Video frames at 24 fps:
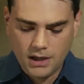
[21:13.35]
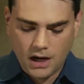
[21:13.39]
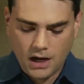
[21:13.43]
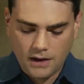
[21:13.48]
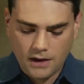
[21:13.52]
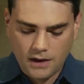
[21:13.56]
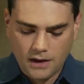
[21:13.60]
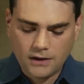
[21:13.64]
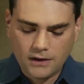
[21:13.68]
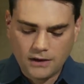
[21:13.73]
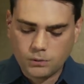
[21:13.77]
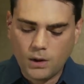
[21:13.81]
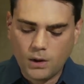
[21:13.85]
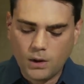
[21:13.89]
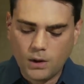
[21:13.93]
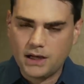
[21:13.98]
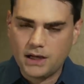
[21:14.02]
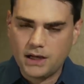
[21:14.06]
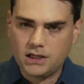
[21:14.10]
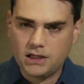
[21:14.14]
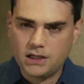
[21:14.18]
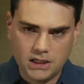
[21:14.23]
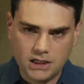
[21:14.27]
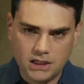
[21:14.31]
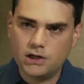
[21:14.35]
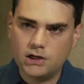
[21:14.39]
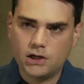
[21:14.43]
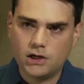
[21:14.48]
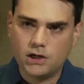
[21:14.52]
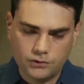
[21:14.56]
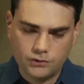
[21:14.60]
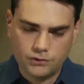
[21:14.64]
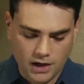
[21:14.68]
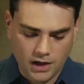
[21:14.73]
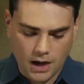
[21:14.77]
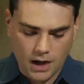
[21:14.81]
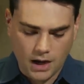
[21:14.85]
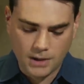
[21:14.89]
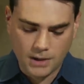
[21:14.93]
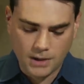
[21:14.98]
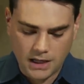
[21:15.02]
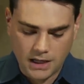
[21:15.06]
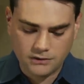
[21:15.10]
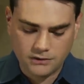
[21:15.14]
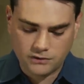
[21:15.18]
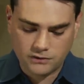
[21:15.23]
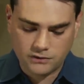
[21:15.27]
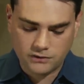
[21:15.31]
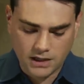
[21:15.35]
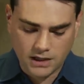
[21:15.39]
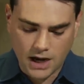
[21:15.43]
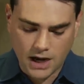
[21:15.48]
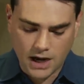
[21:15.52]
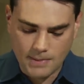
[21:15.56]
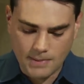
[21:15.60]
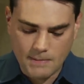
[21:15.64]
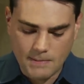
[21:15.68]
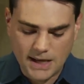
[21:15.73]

And that's why you need to go check out blinds dot com.